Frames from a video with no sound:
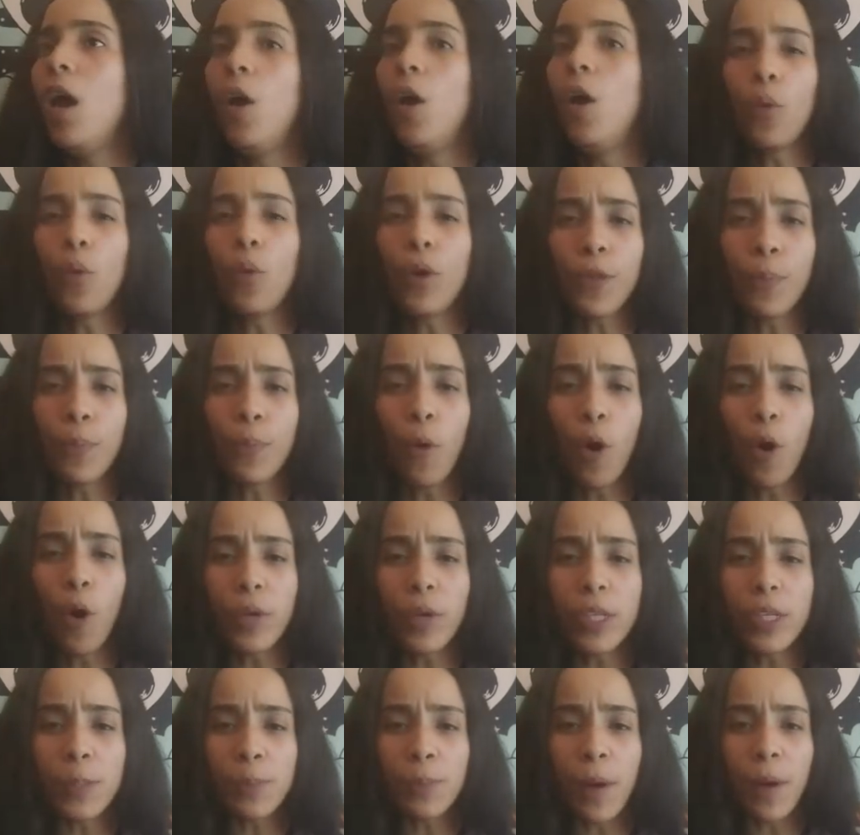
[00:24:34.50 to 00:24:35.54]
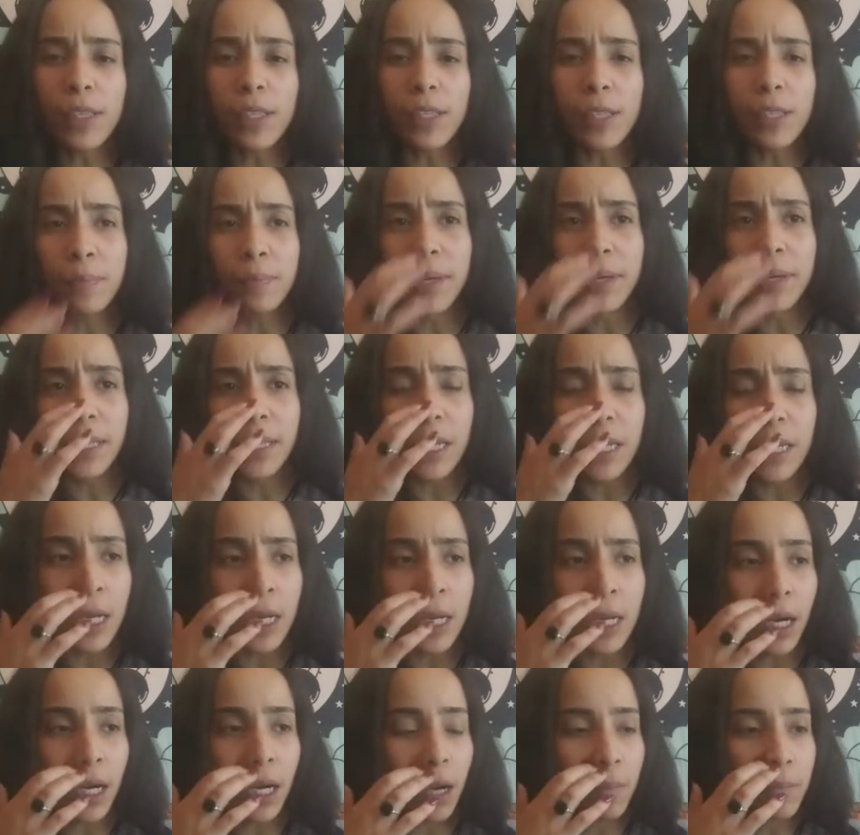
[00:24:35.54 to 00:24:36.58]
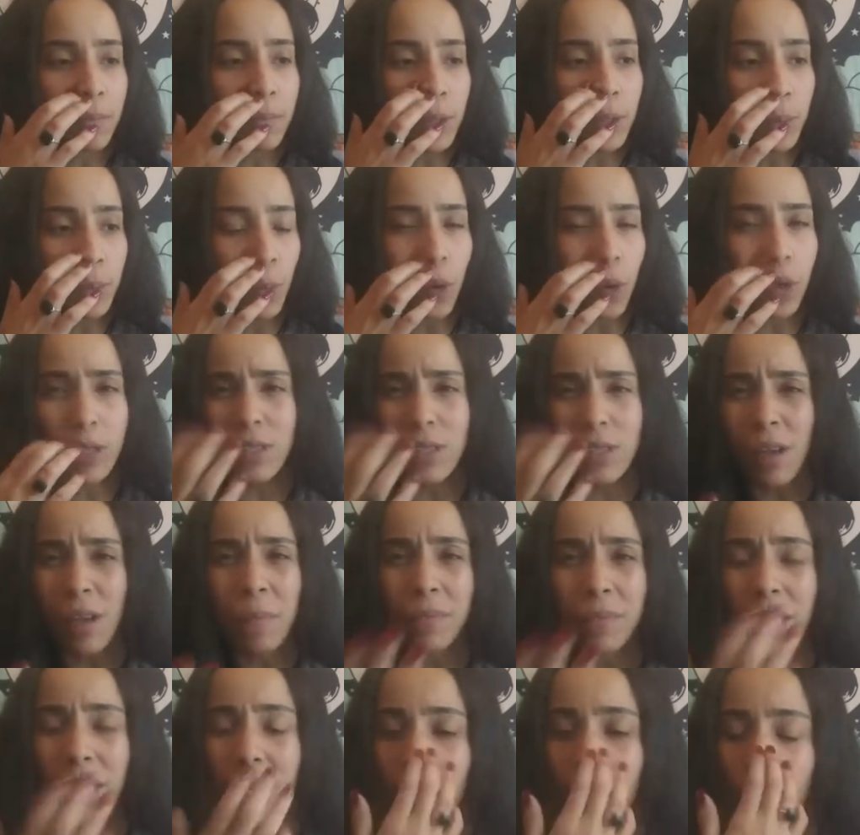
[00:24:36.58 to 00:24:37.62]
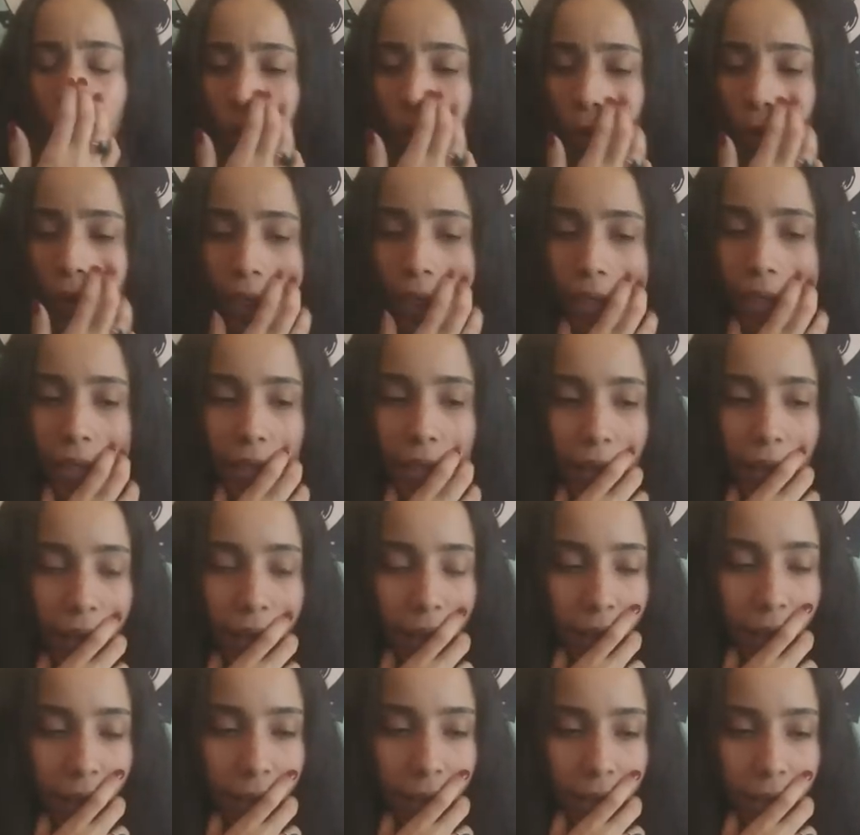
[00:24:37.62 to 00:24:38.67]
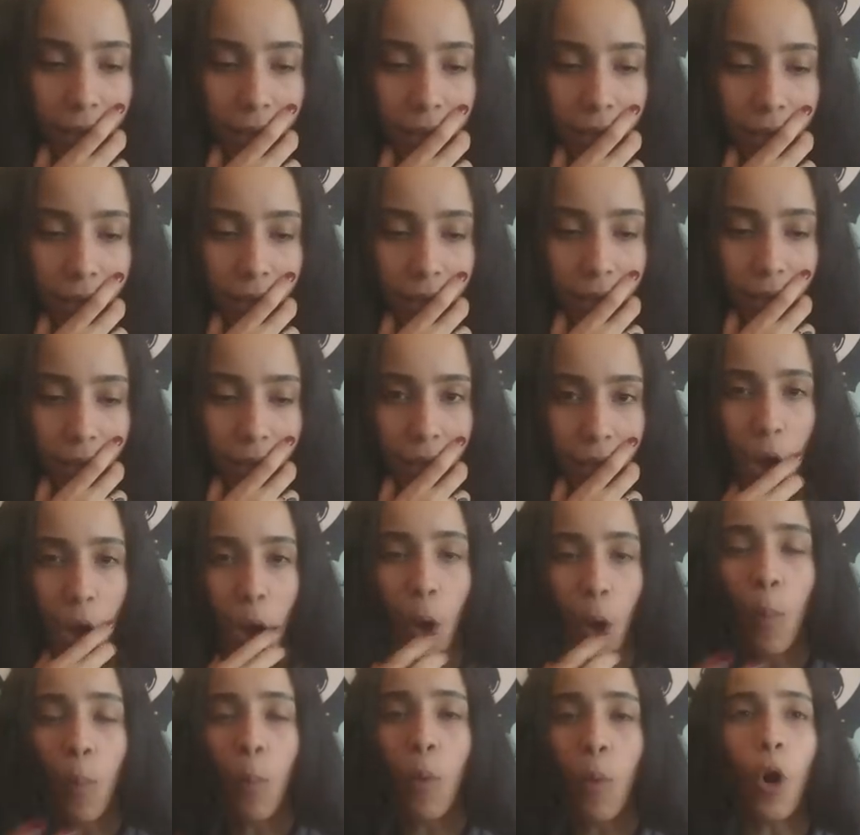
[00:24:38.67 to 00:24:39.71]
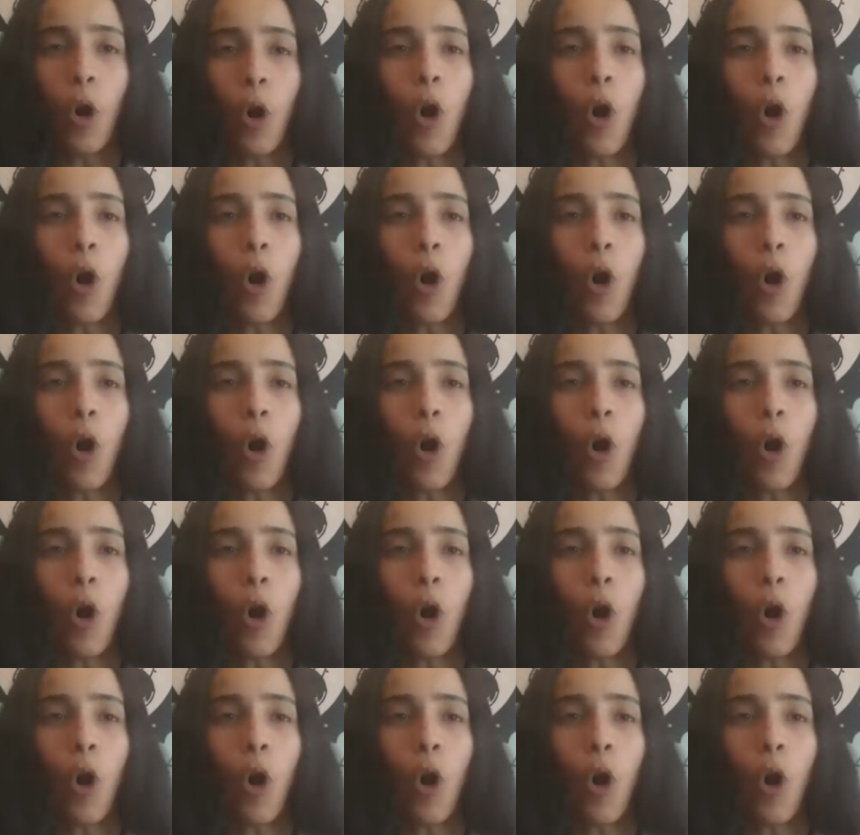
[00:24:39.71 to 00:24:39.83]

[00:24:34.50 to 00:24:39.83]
With more responsibility comes more something. I don't know what that saying is.